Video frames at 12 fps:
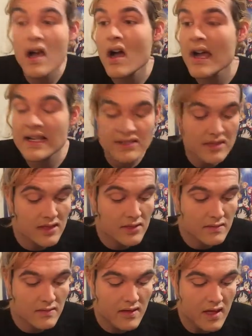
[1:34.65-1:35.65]
Oh, I should
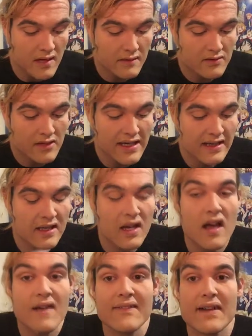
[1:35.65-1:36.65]
have drank the
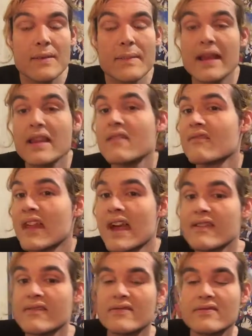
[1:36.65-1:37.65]
coffee out of my Love
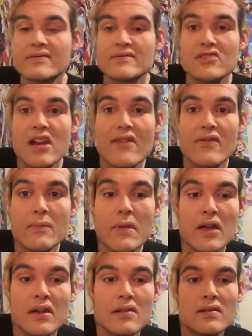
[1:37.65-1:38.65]
Live travel mug.